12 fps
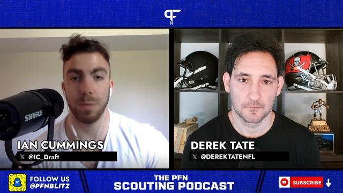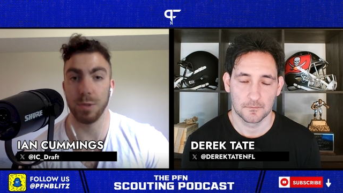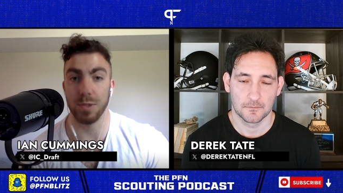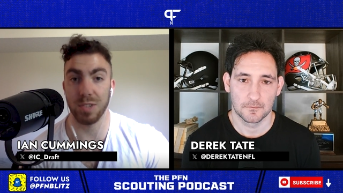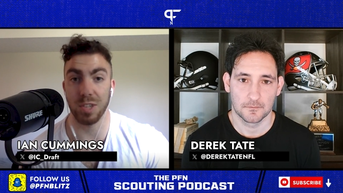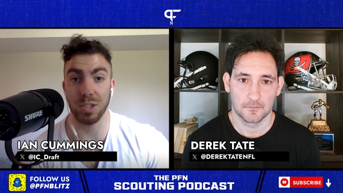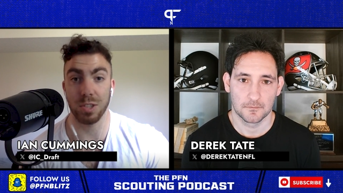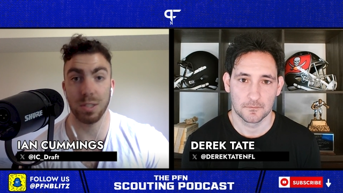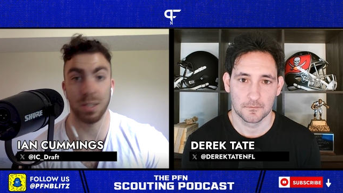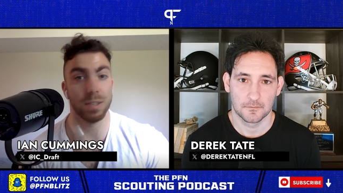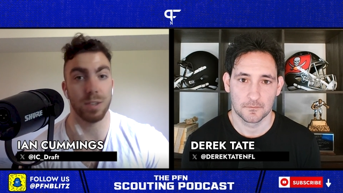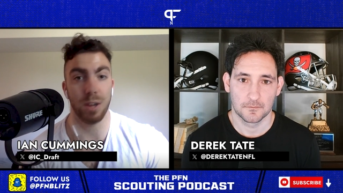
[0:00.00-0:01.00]
Speaker 1: with the
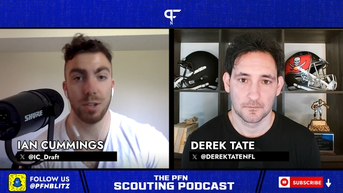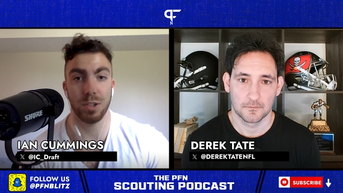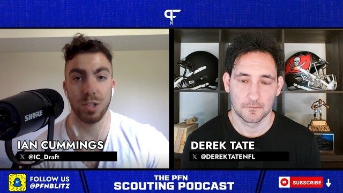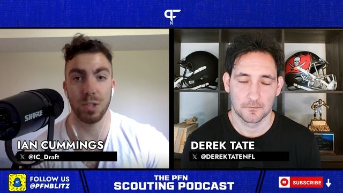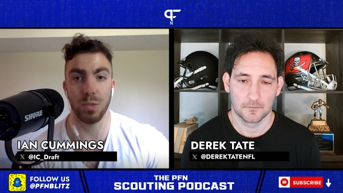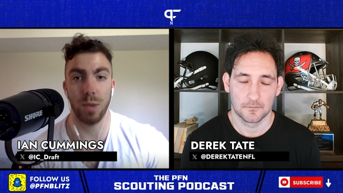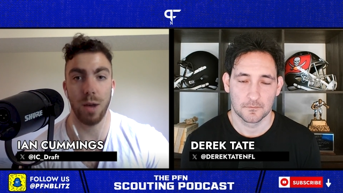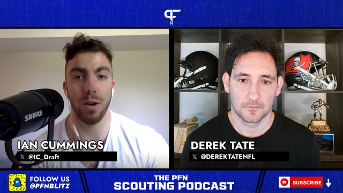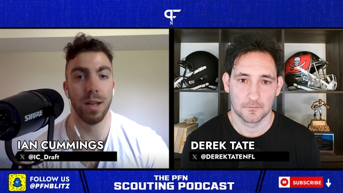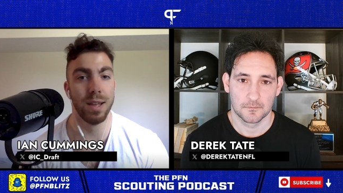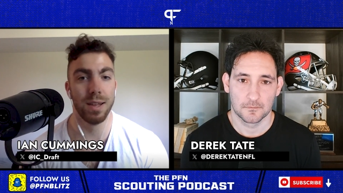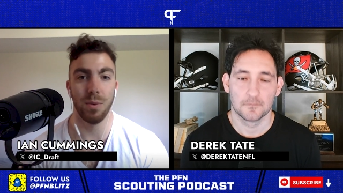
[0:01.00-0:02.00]
precision, the touch as
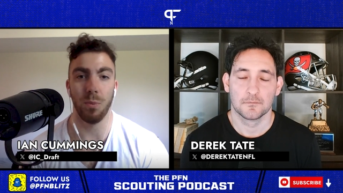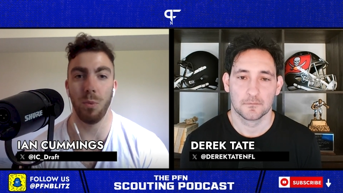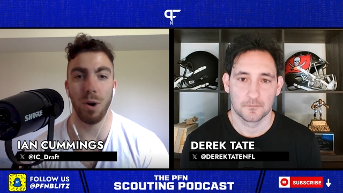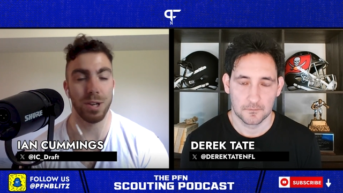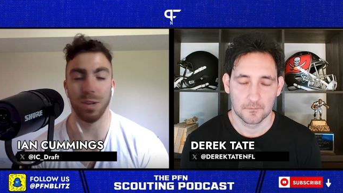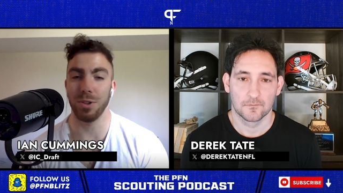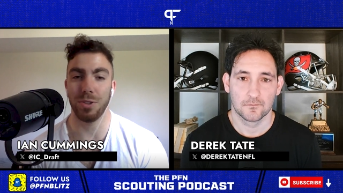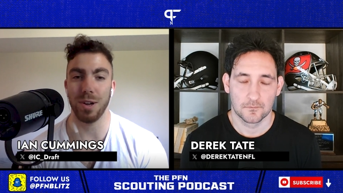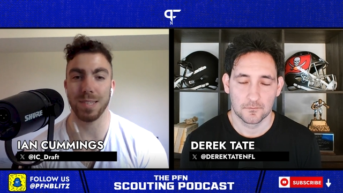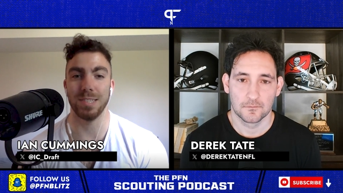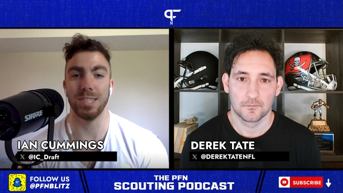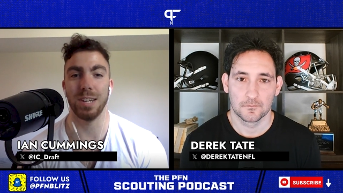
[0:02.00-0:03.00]
well. What are your
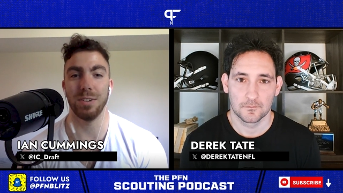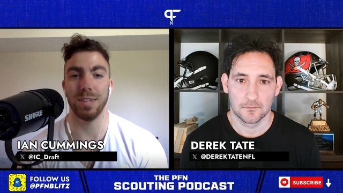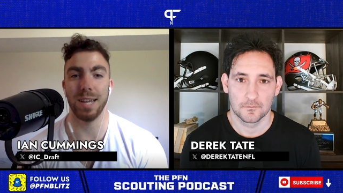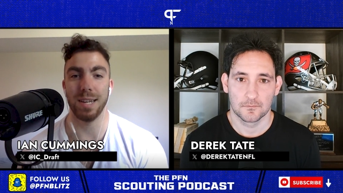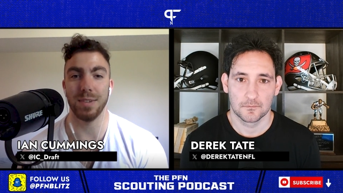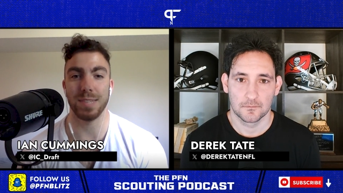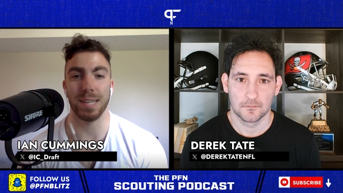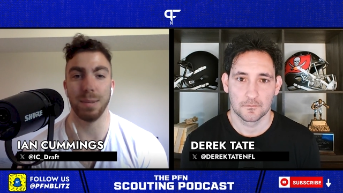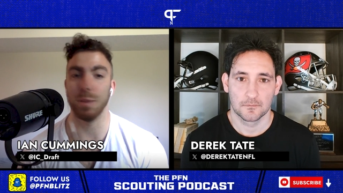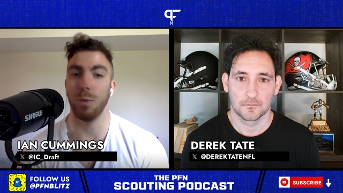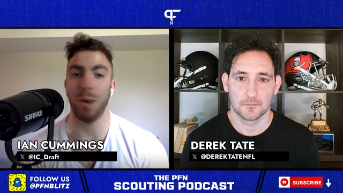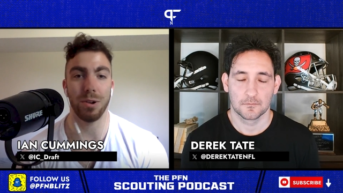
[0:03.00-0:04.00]
thoughts on Jalon Daniels? Can
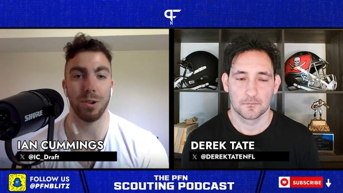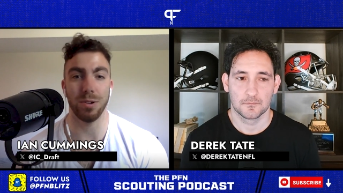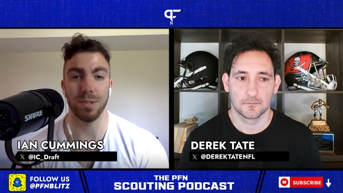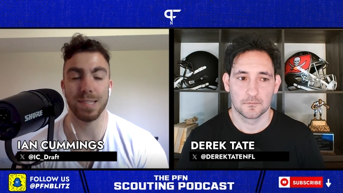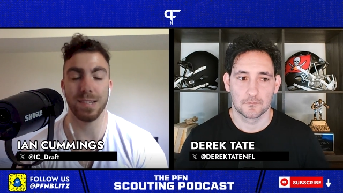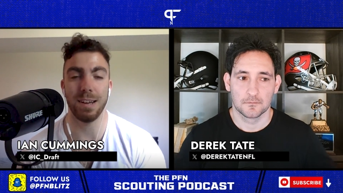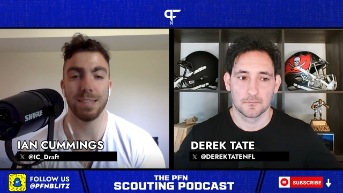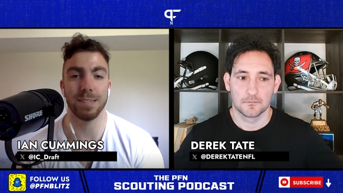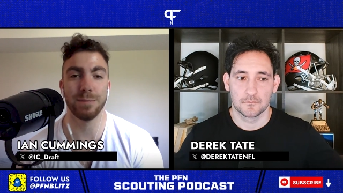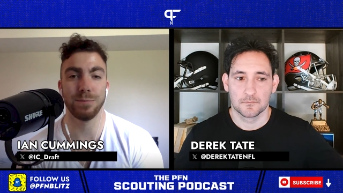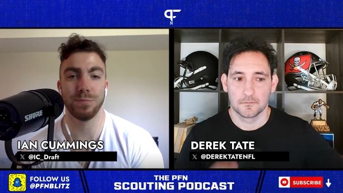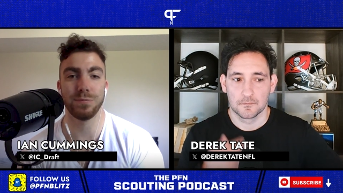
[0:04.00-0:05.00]
he be the wild card in this
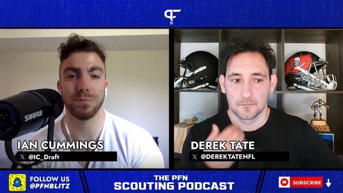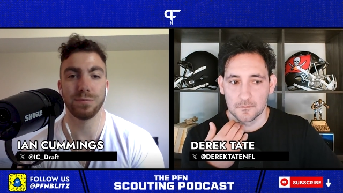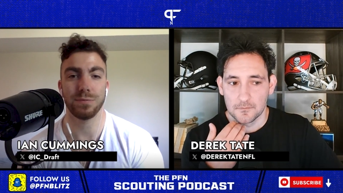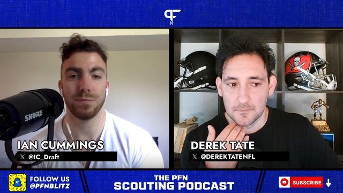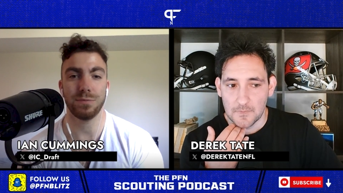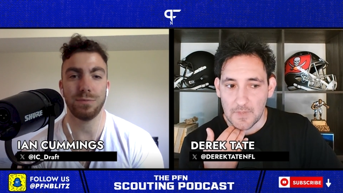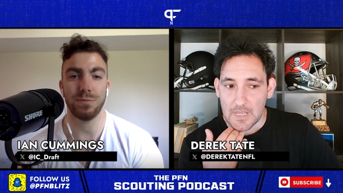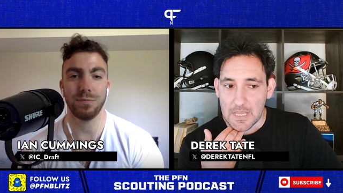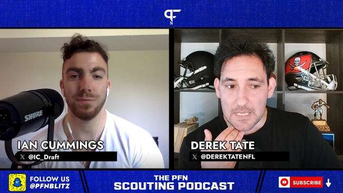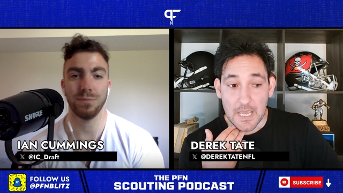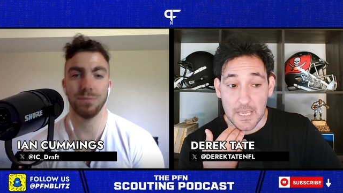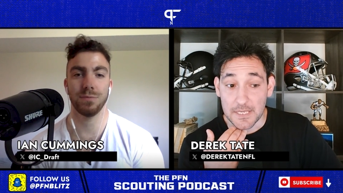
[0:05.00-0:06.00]
class?
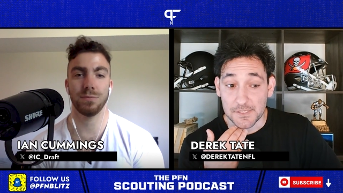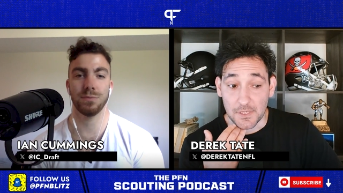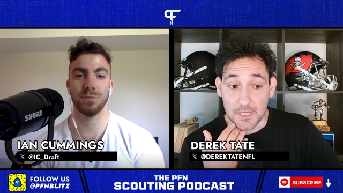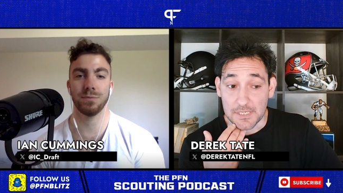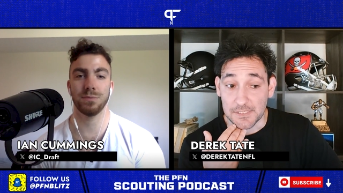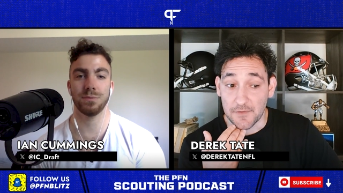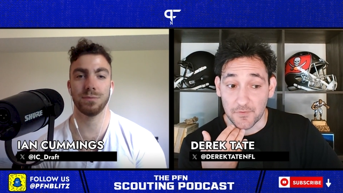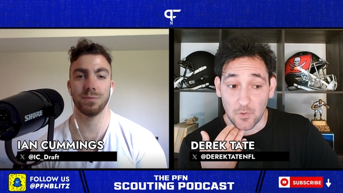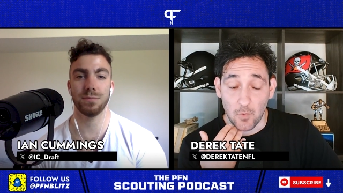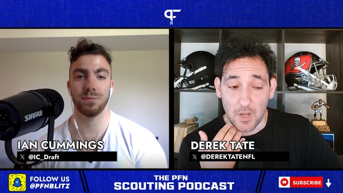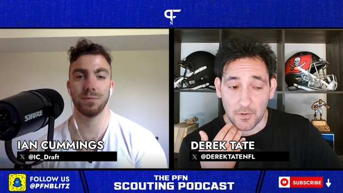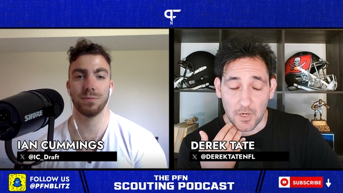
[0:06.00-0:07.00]
Speaker 2: Yeah, he's he's definitely
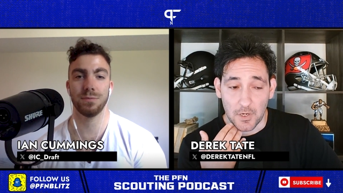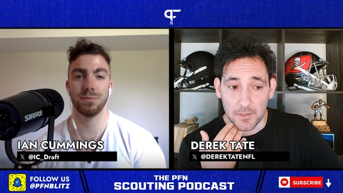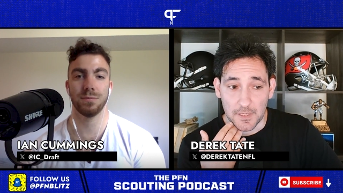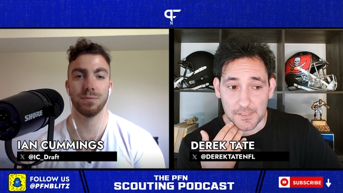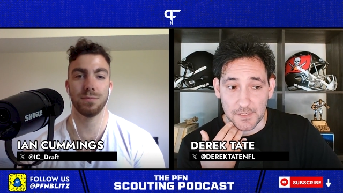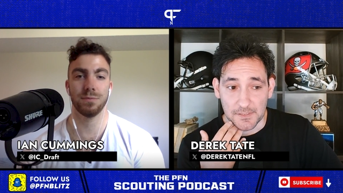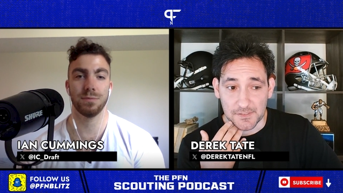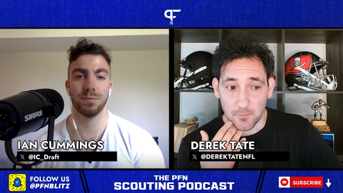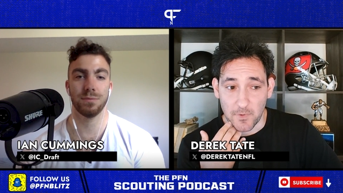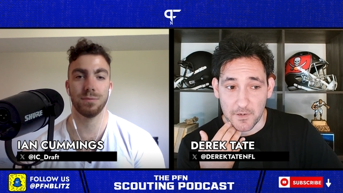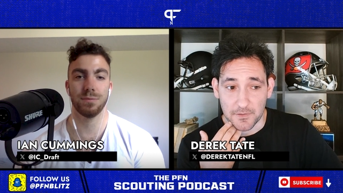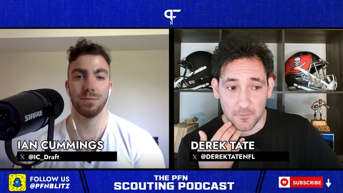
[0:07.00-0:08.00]
a wild card. It, it's
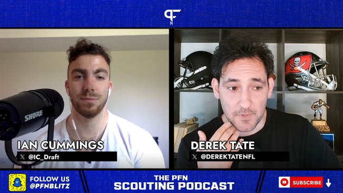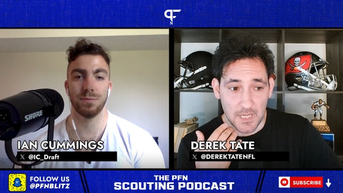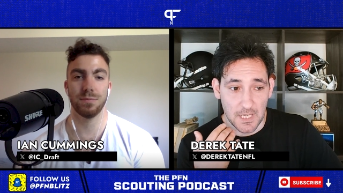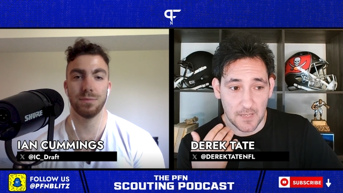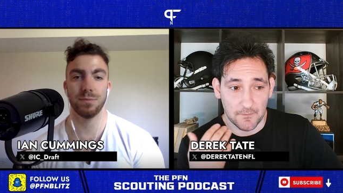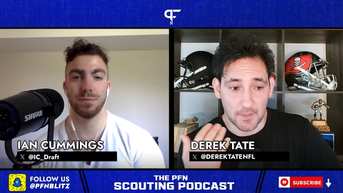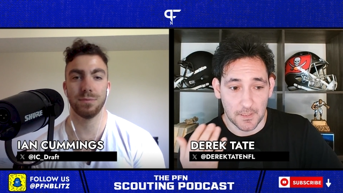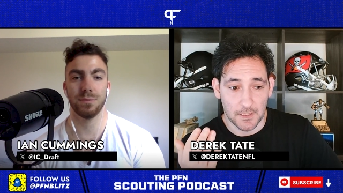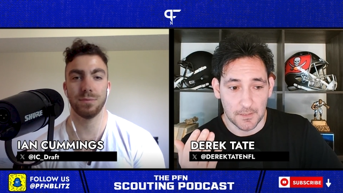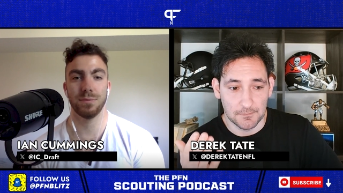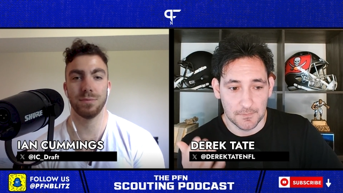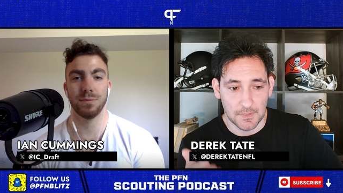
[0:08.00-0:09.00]
weird that we have a
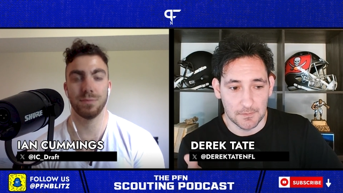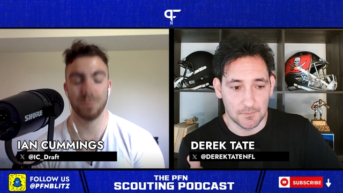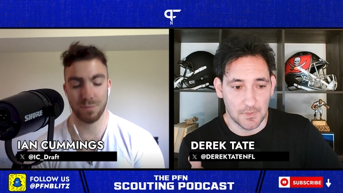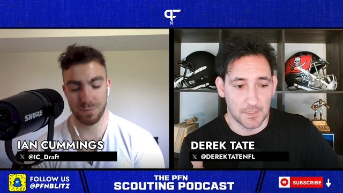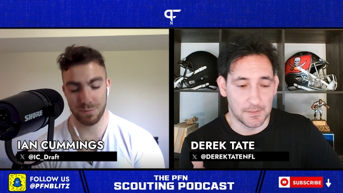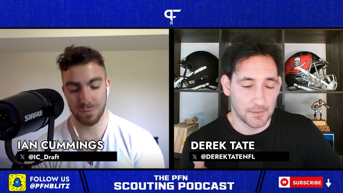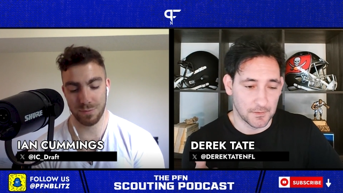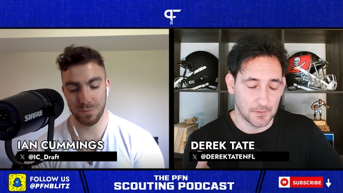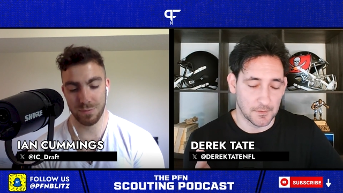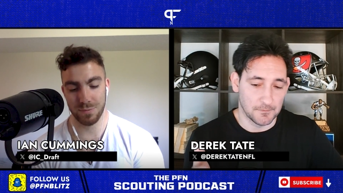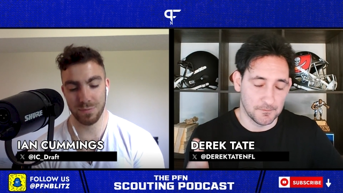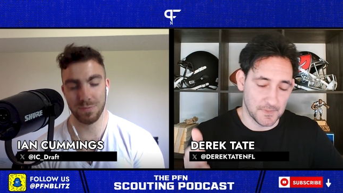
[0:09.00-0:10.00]
uh,
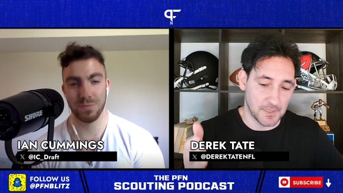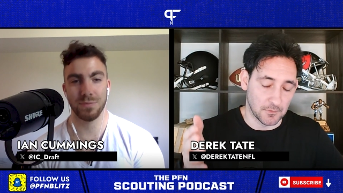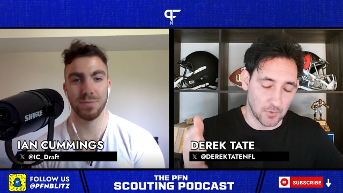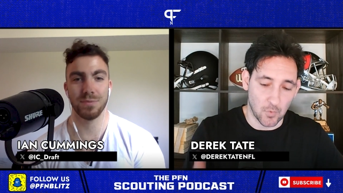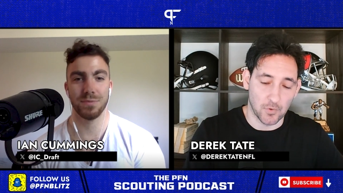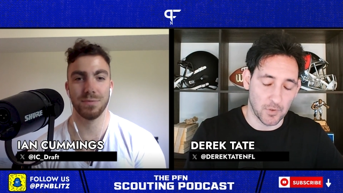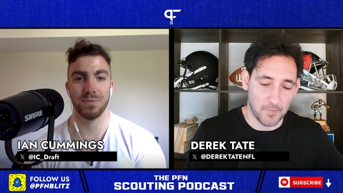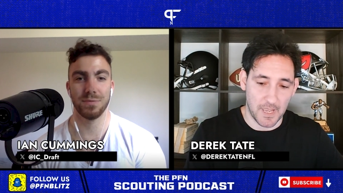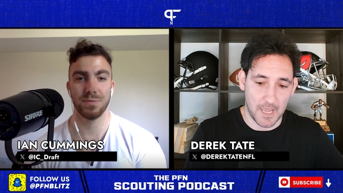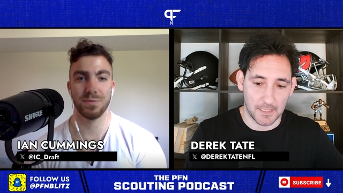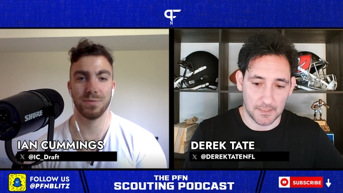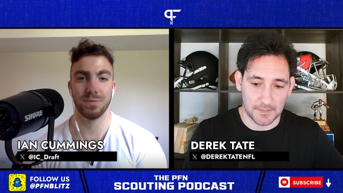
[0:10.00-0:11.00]
another you know
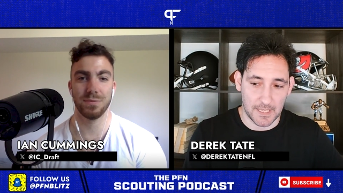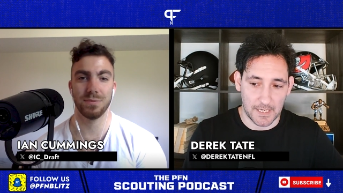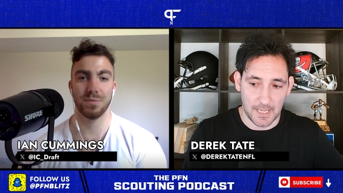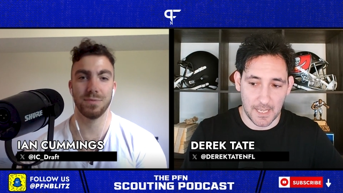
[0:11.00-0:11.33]
quarterback that